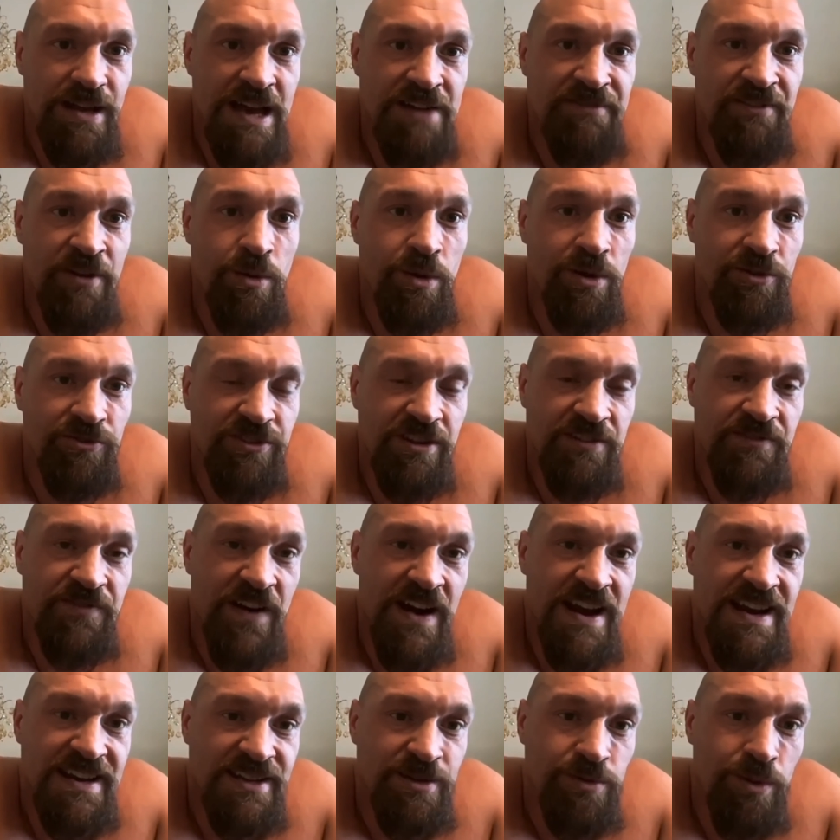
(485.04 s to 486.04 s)
Everyone's
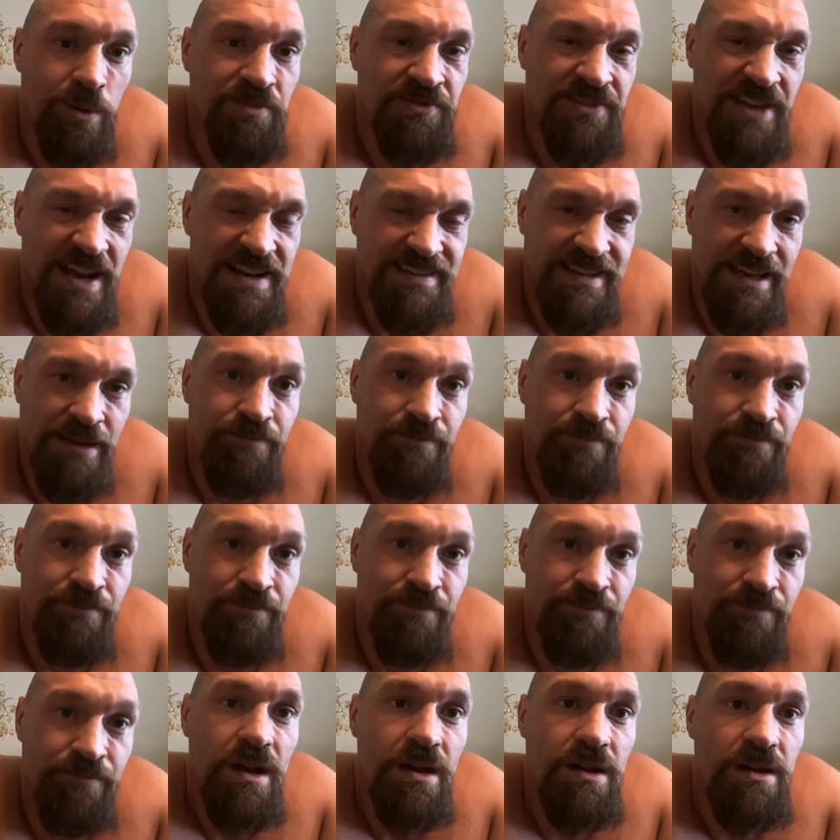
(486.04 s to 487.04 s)
afraid to upset him.
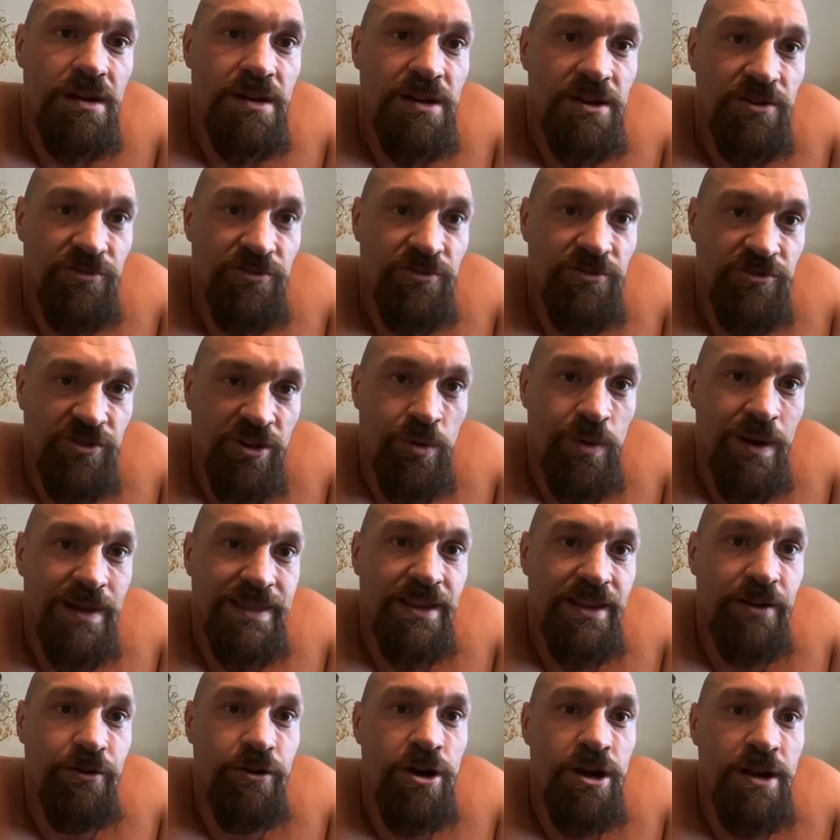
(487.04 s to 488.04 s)

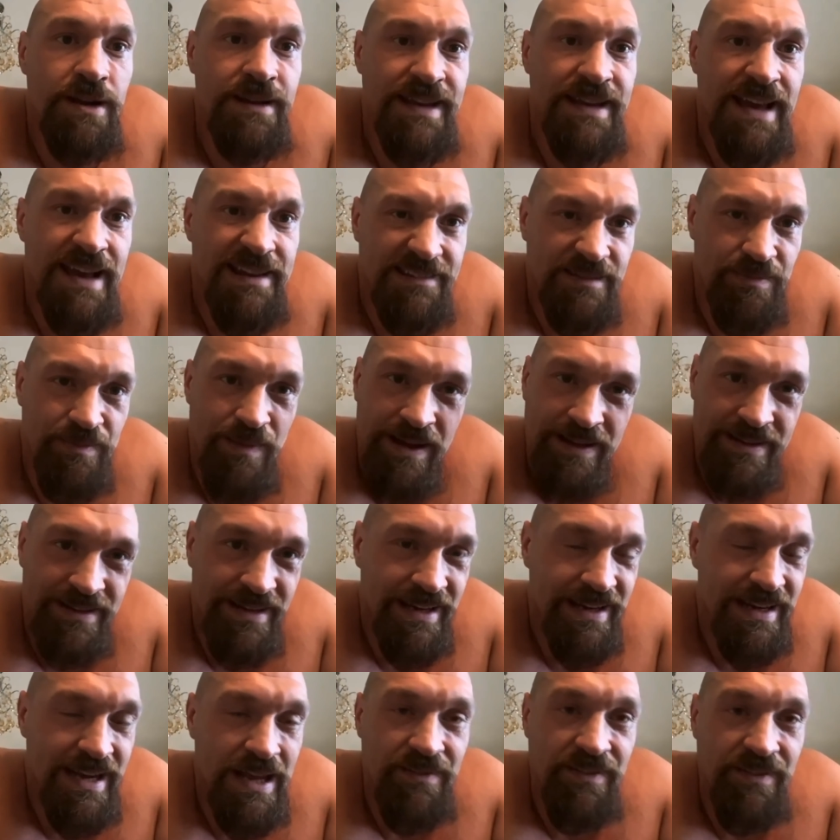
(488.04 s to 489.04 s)
So when they're all yes
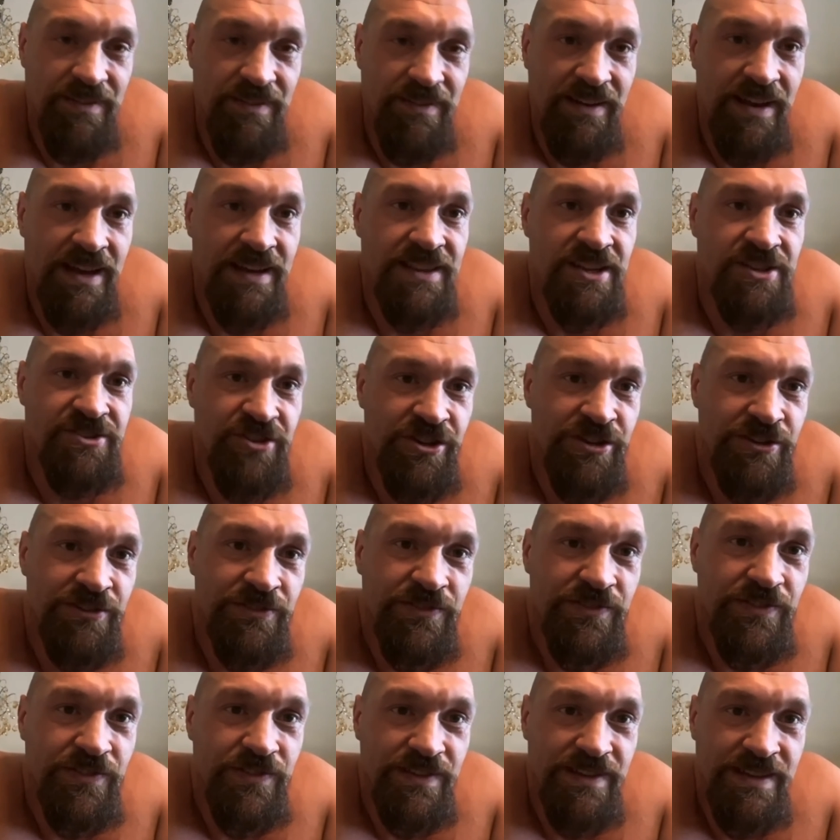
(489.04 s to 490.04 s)
men, you can never get the
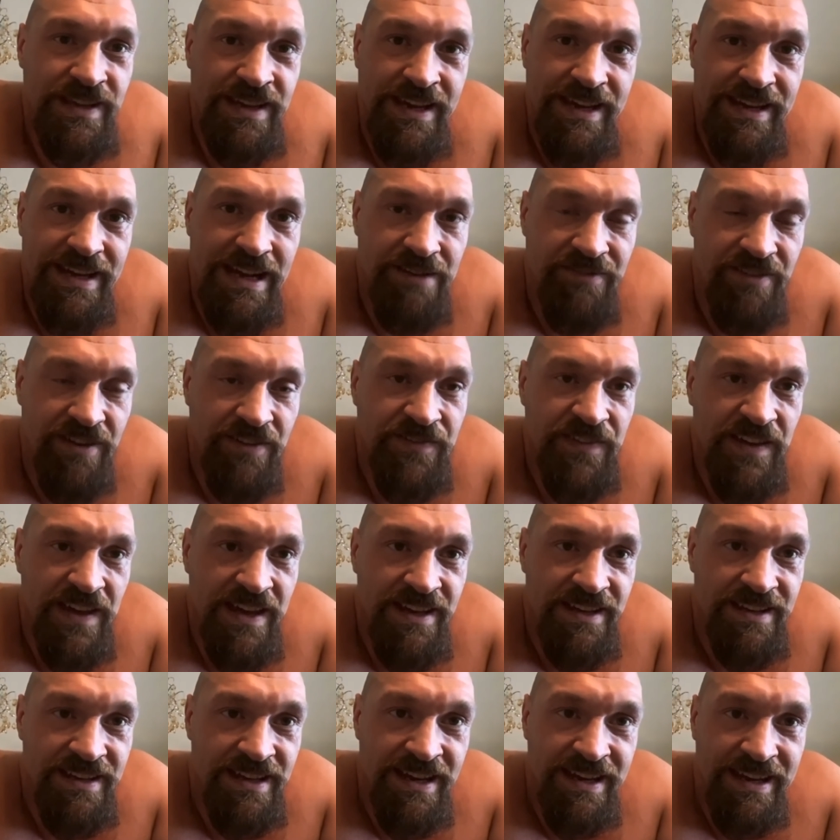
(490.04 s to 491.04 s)
truth. You can never
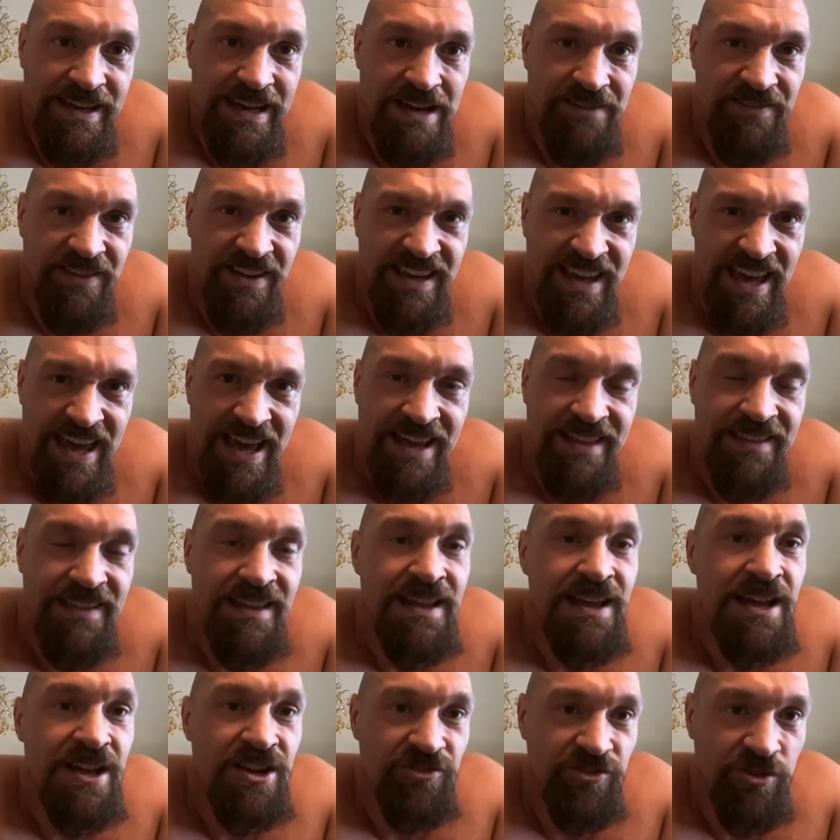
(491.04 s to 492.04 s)
fear, you can never get
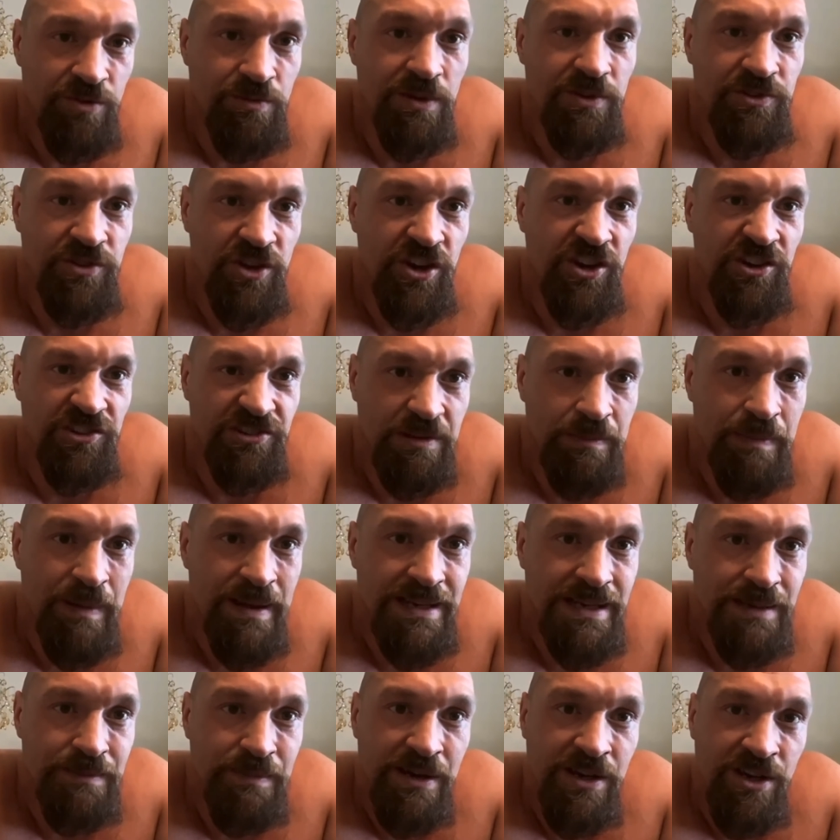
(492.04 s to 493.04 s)
someone's honest
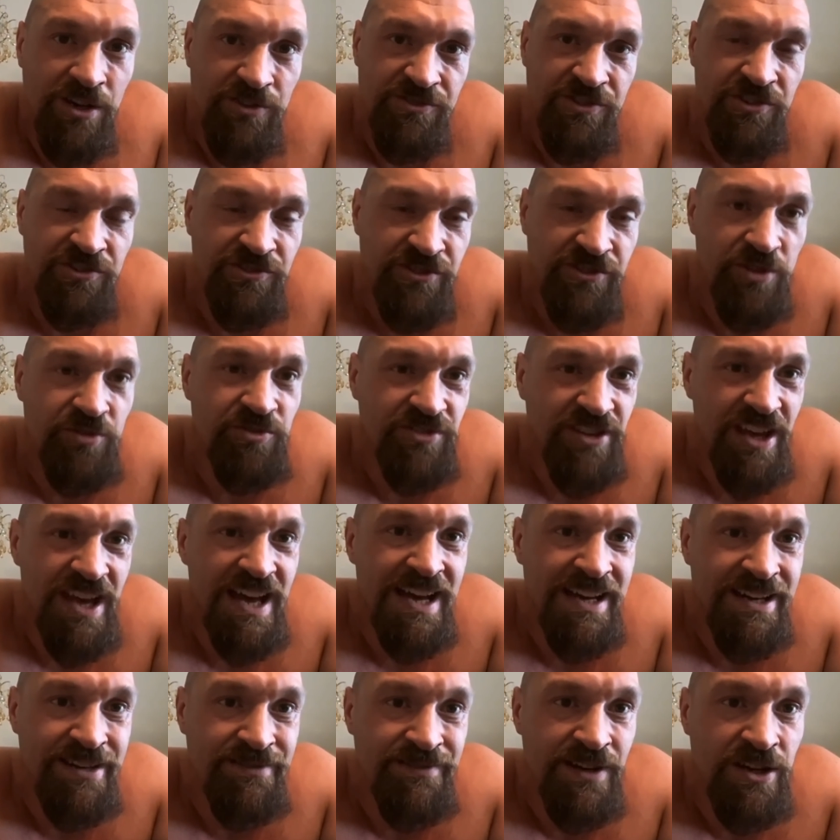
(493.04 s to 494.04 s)
opinion because they're too
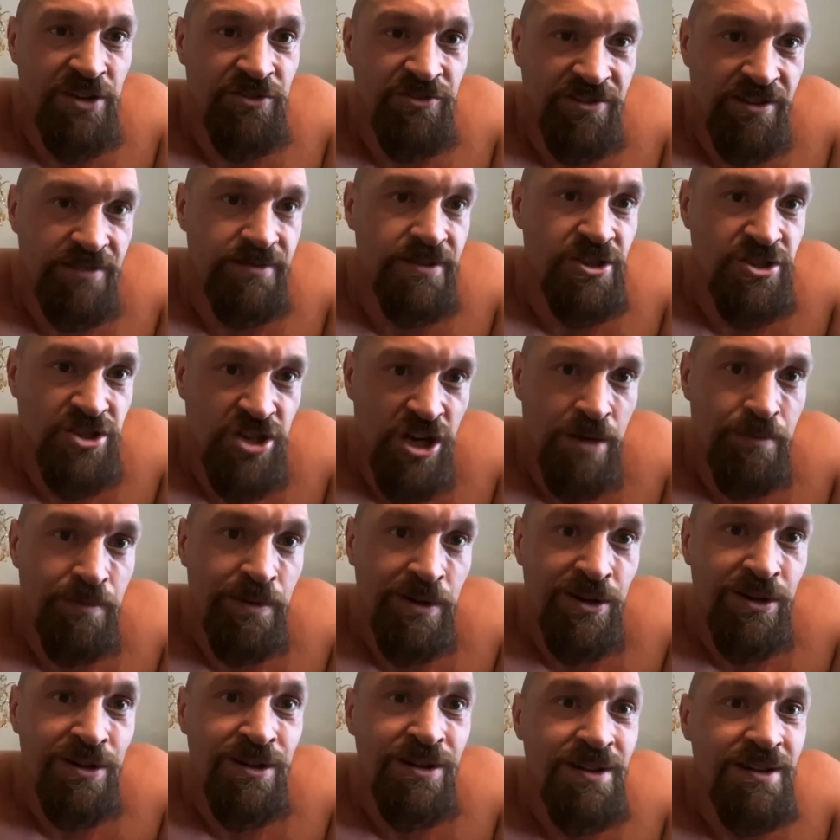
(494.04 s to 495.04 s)
scared of losing the job
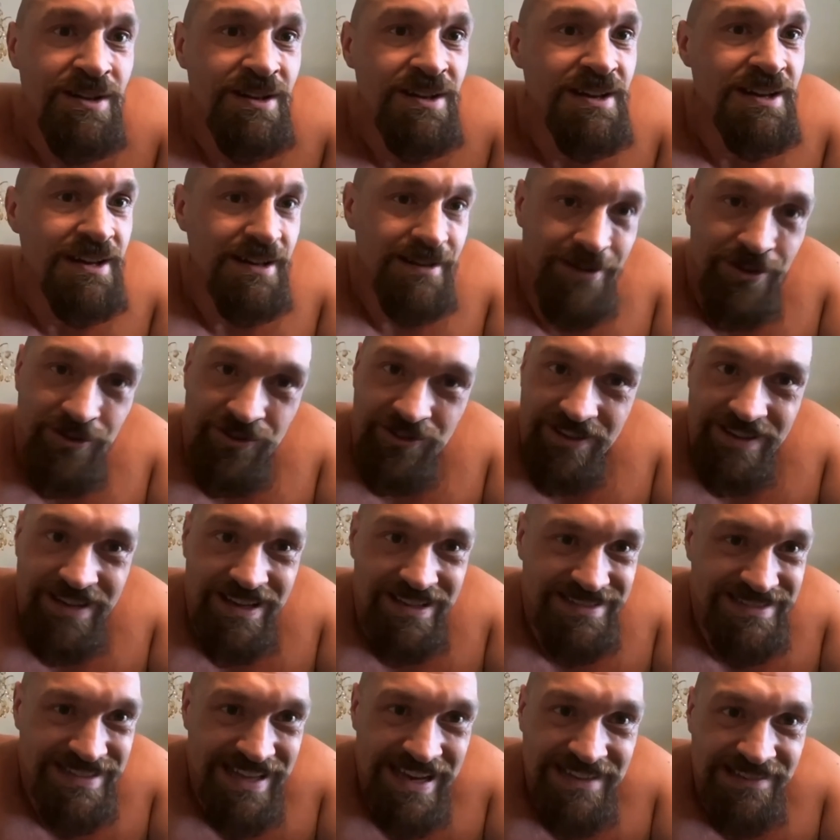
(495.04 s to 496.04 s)
or losing their
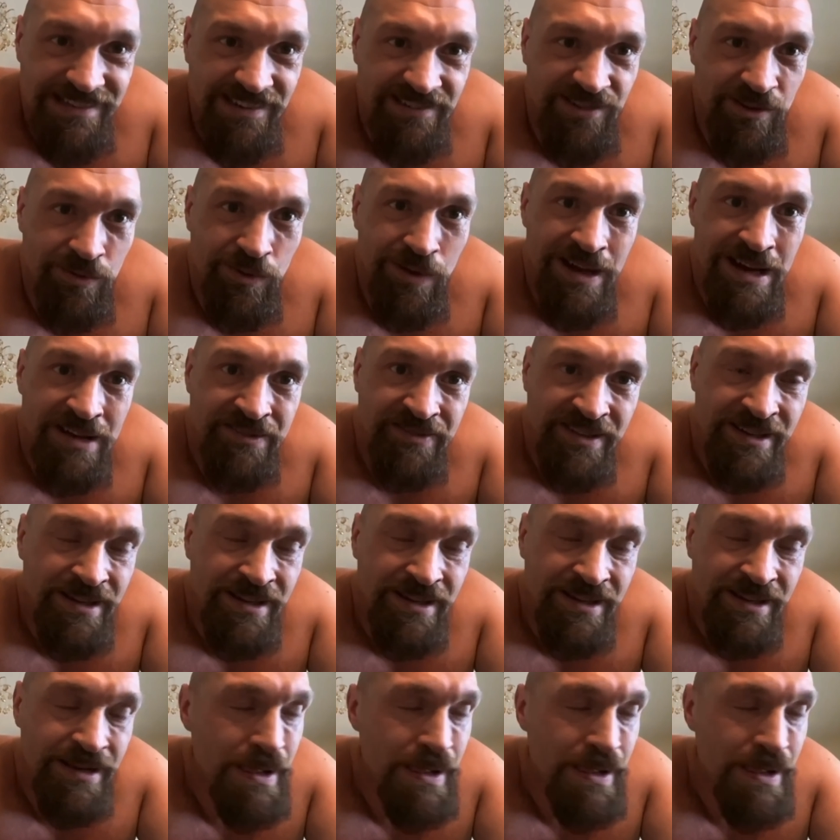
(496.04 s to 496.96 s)
status or whatever.